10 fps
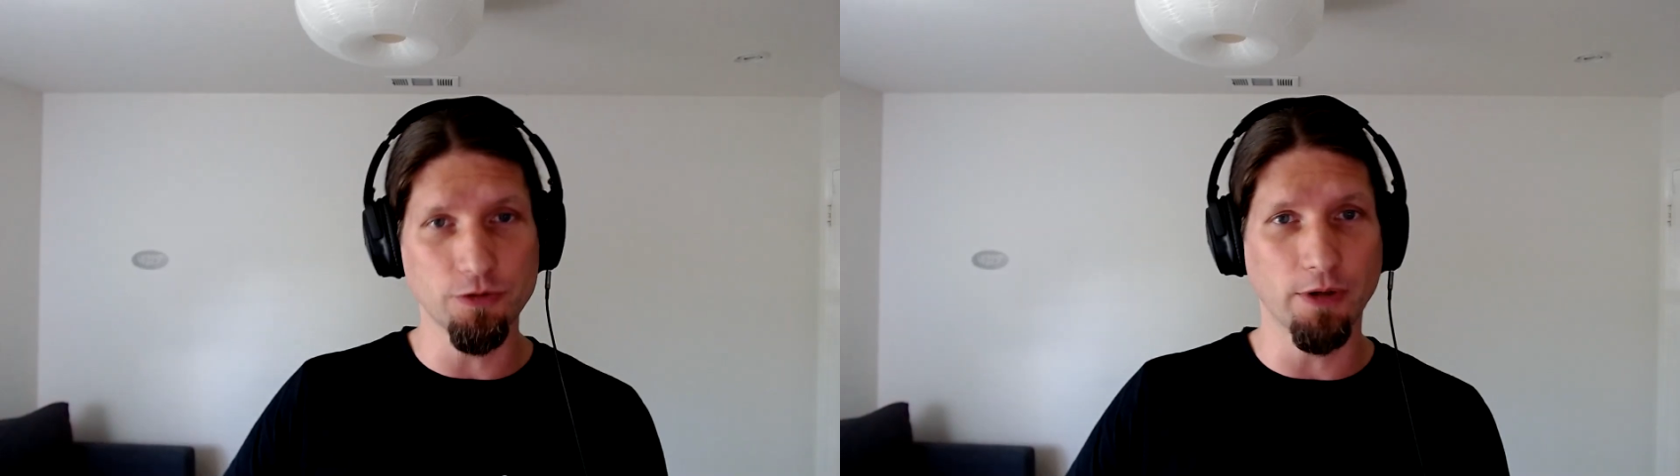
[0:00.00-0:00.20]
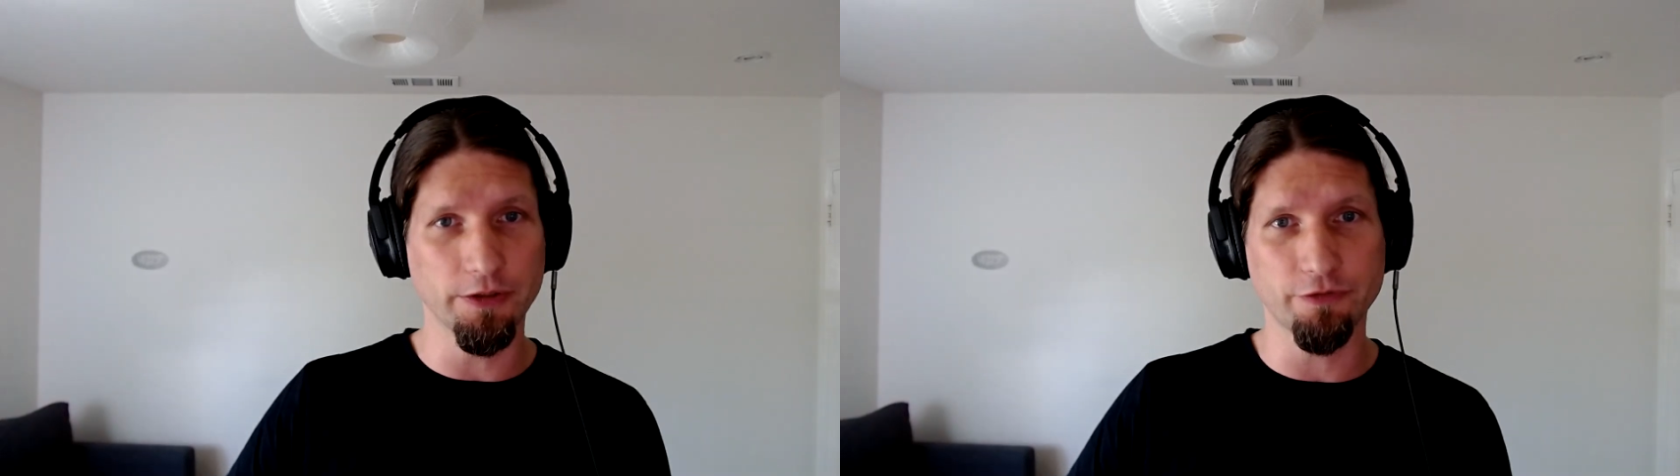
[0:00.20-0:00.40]

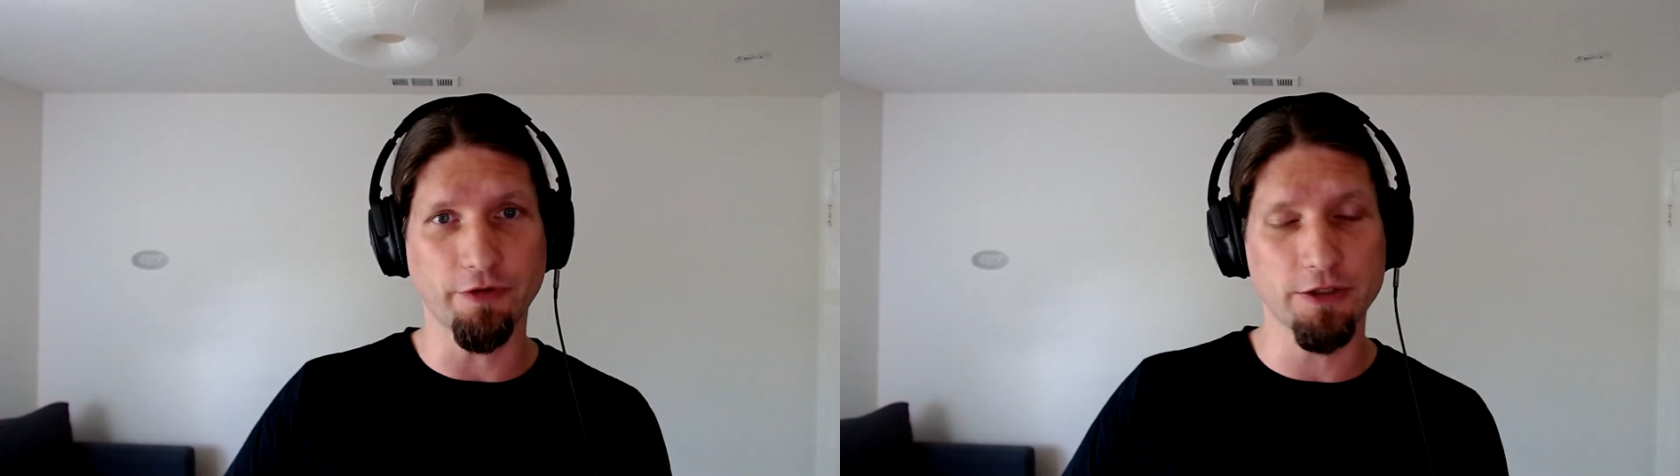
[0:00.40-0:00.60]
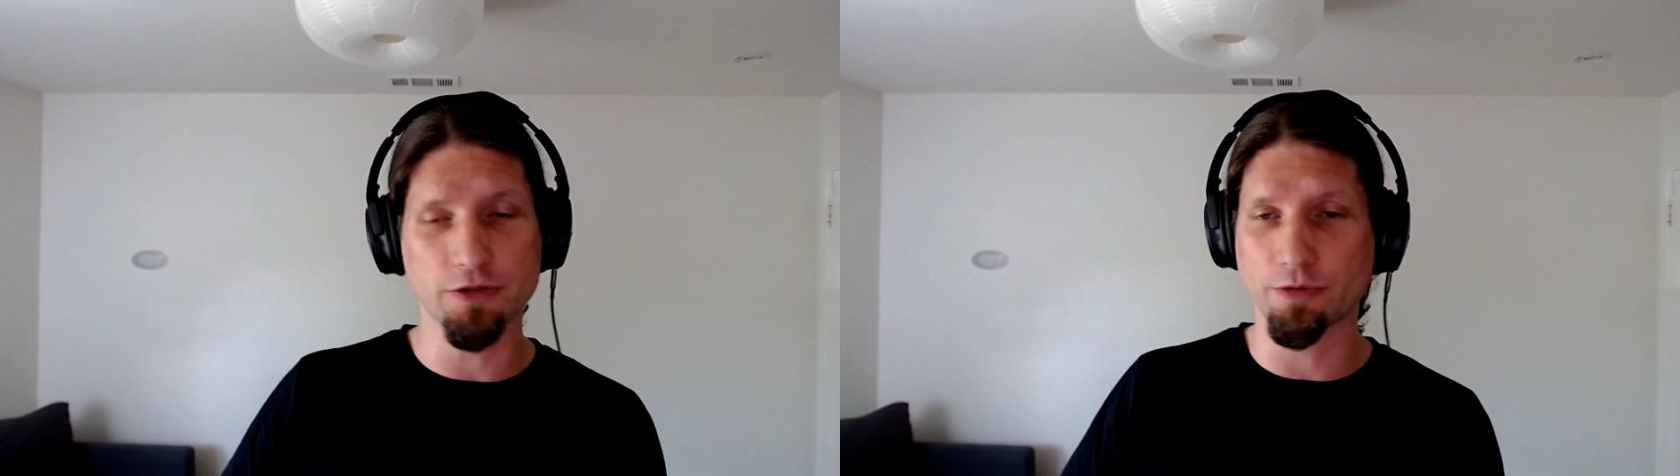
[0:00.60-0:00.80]
to
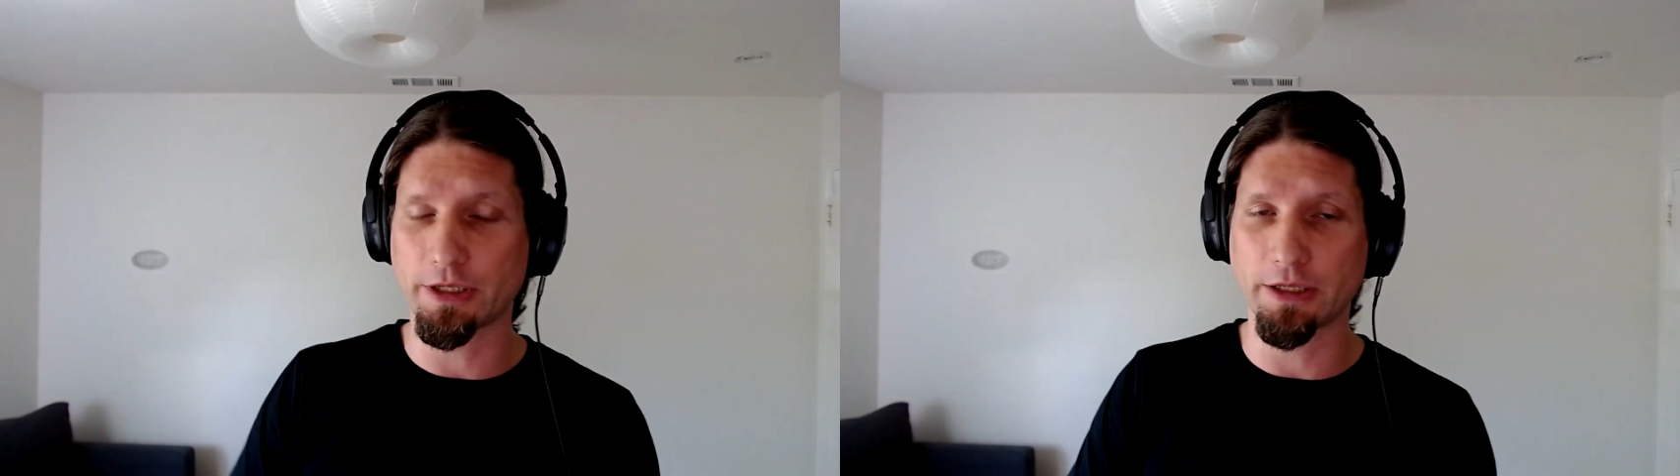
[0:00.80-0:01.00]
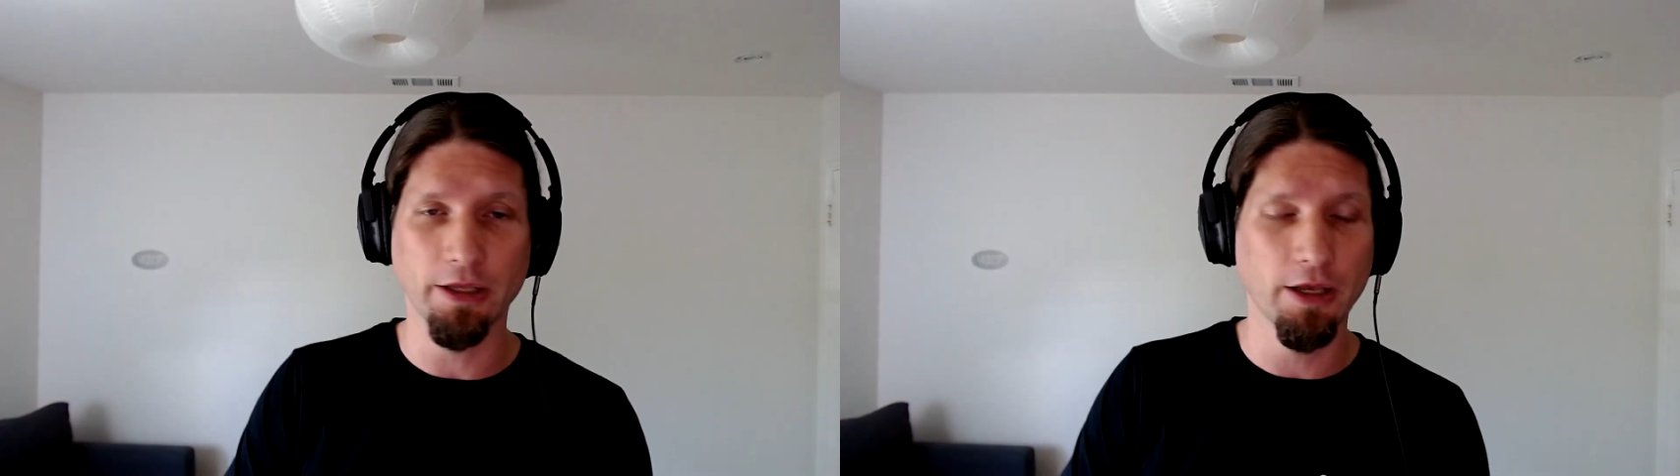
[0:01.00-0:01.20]

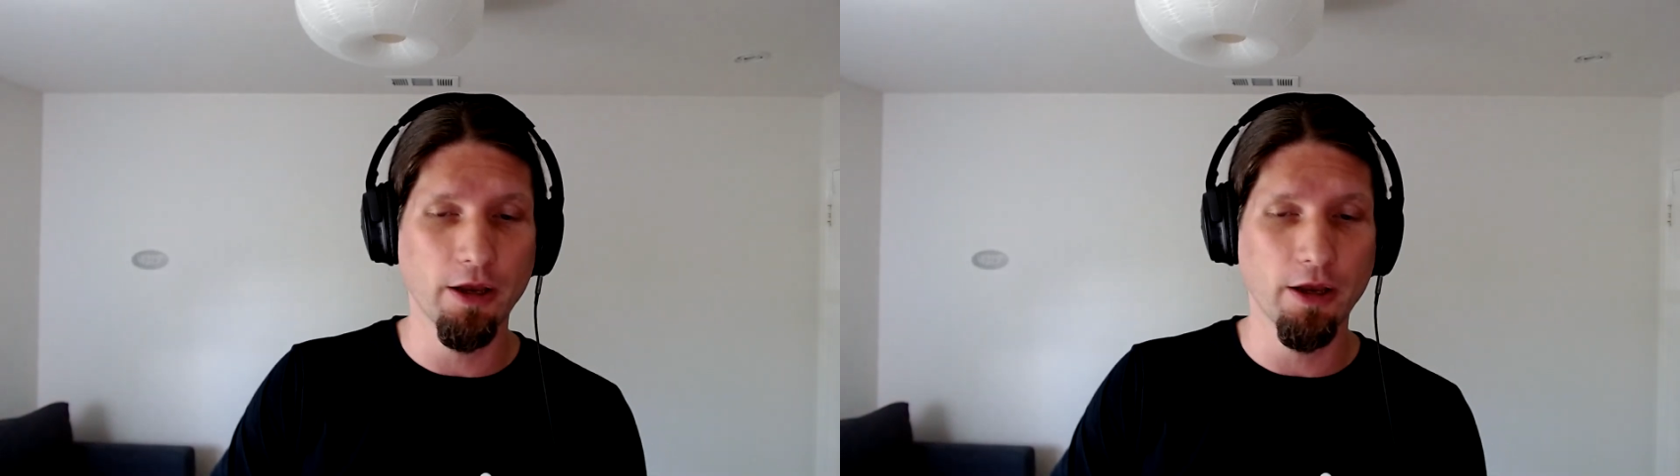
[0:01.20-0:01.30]
Artifactory